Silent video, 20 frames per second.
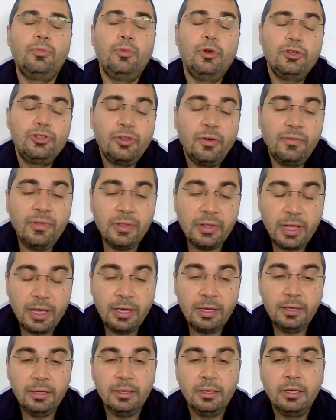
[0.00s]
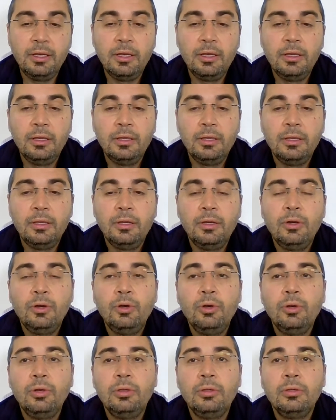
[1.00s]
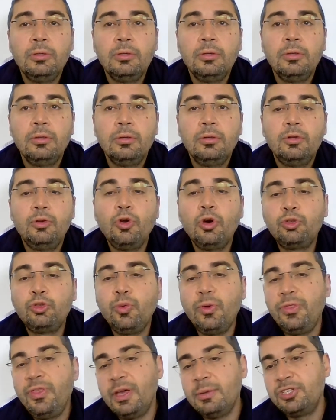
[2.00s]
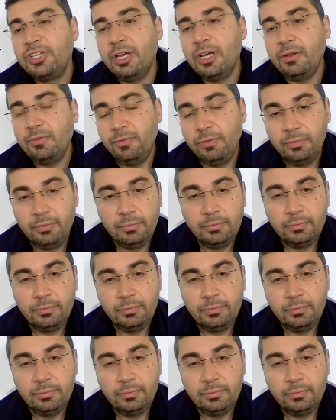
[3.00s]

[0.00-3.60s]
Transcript: most of the day not with themselves.